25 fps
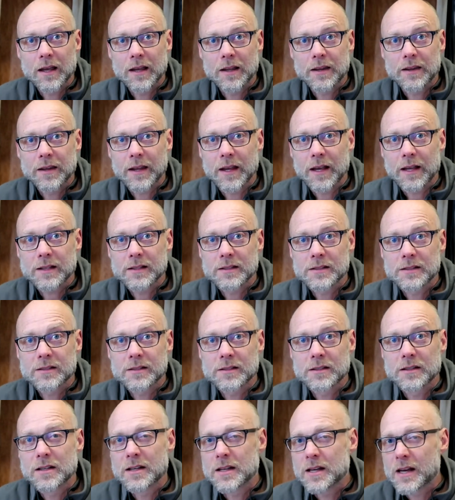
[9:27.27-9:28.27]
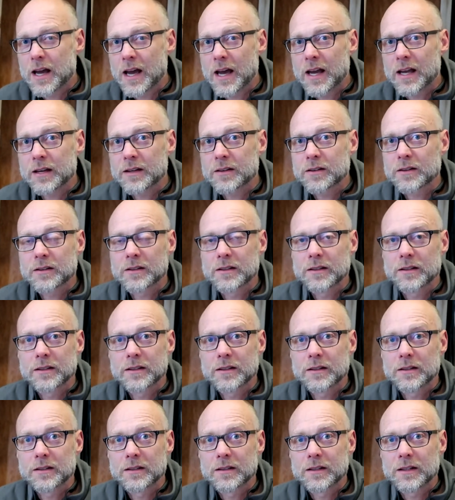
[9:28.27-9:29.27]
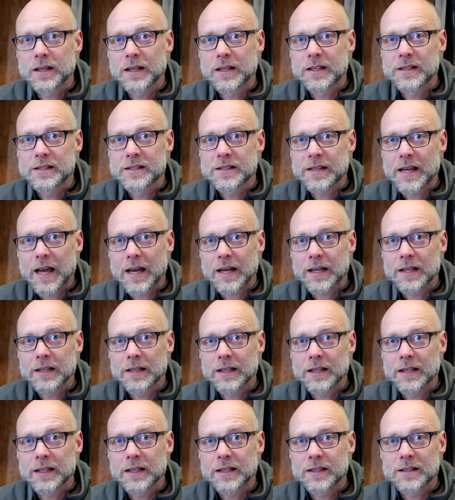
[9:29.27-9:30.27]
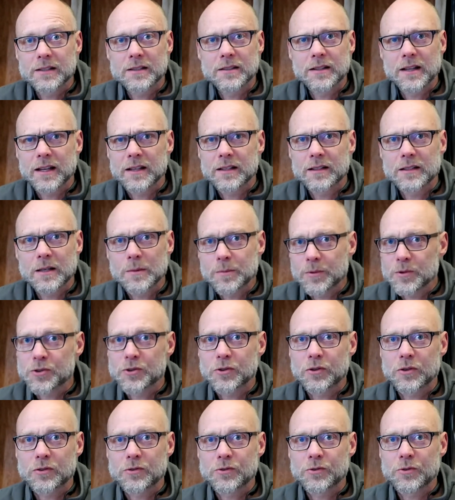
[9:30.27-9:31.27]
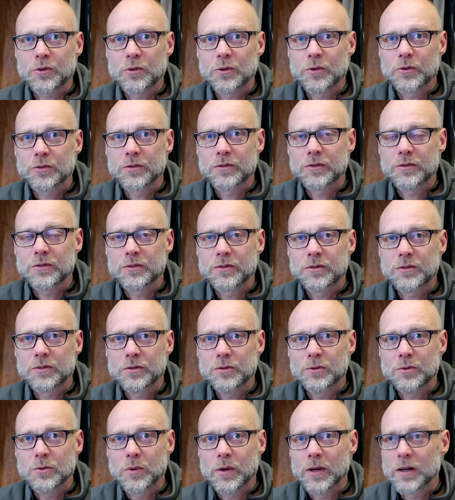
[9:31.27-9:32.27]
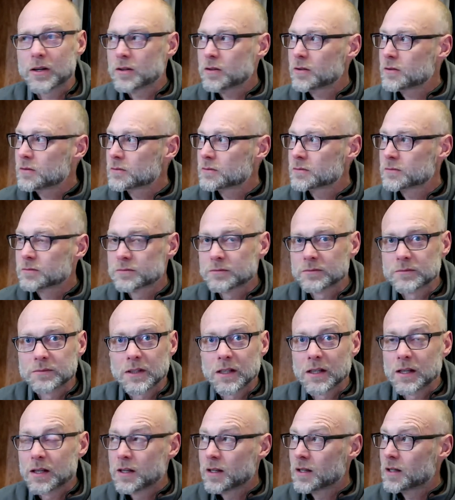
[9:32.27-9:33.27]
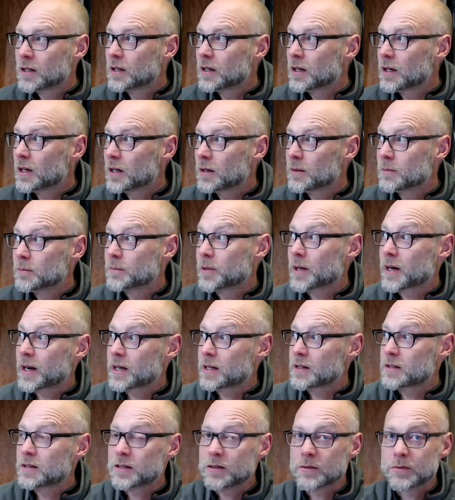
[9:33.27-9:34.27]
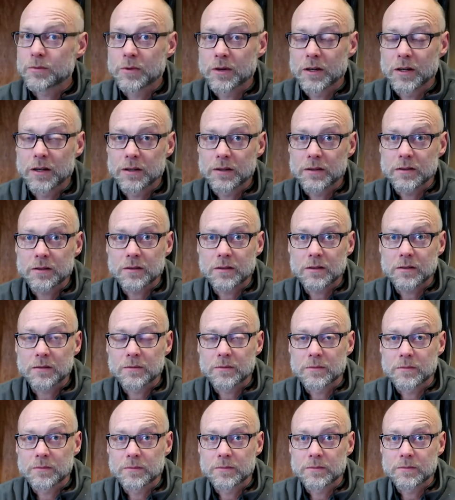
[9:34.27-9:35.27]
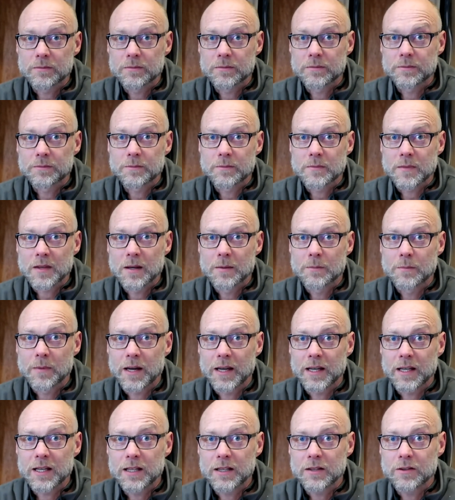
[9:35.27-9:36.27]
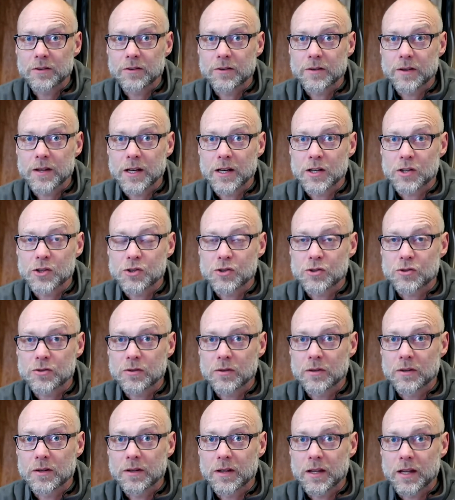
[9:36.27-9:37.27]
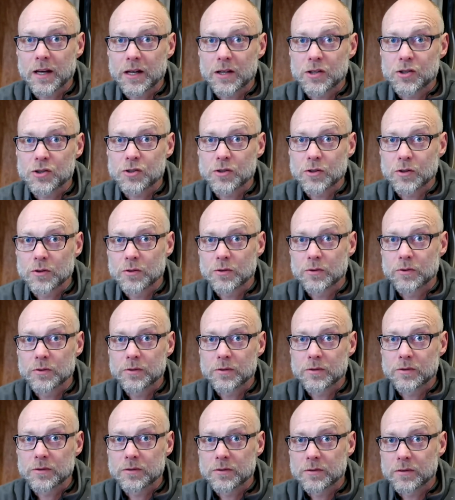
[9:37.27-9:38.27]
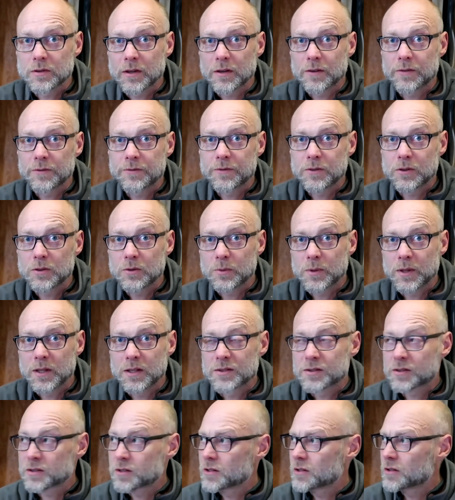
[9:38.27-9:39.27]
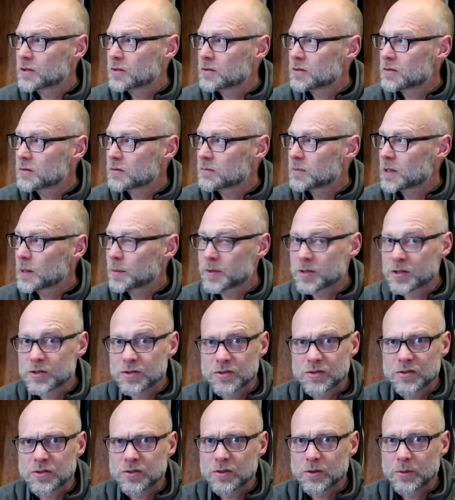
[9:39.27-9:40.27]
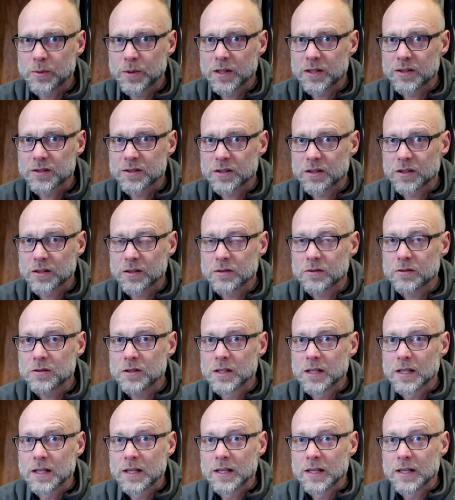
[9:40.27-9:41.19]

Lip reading: that's not exactly, it's not temperature controlled too well. But I did run my heater that I showed a few weeks ago, maybe just 2 weeks ago.